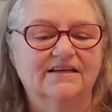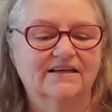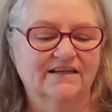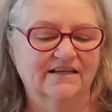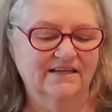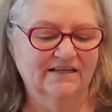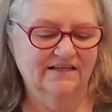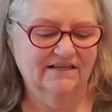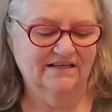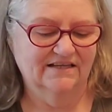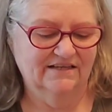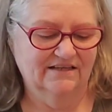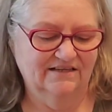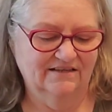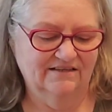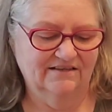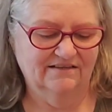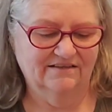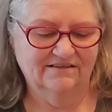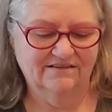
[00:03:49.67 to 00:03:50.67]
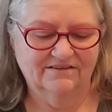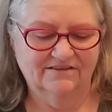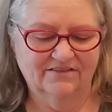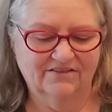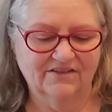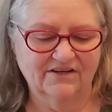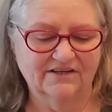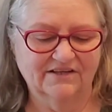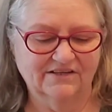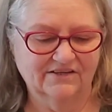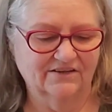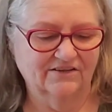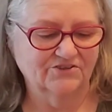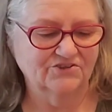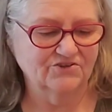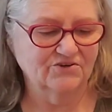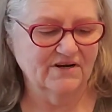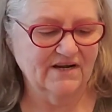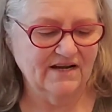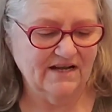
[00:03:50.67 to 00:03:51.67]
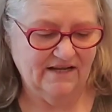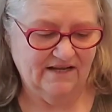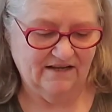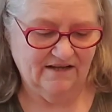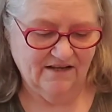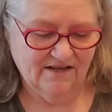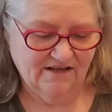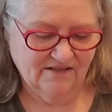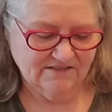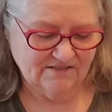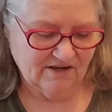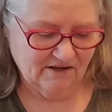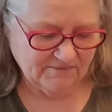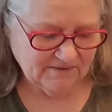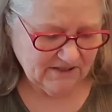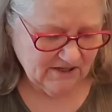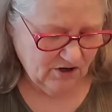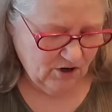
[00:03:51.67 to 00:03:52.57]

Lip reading: in the little tray. So I'm going to